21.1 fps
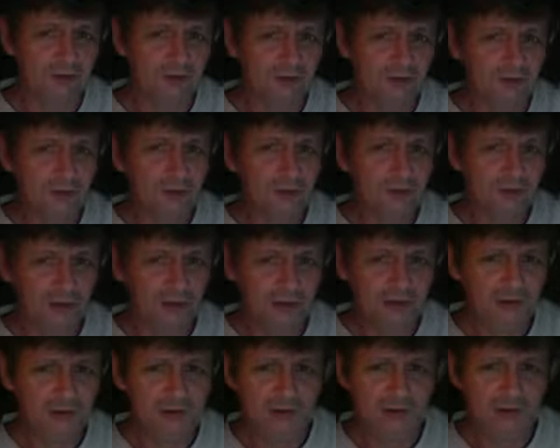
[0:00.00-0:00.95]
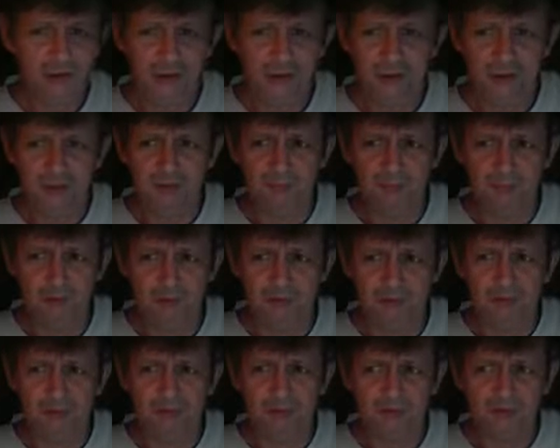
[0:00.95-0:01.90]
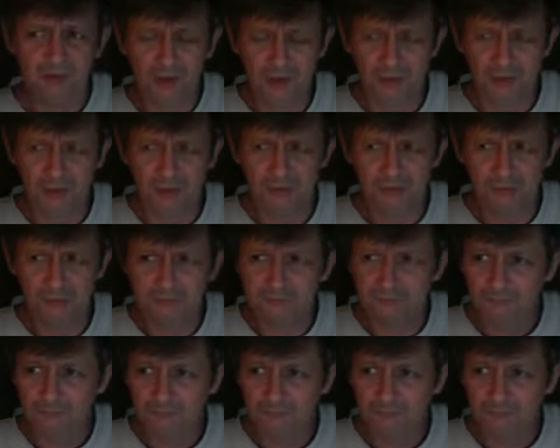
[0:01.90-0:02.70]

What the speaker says: It's not particularly cheap in the United States.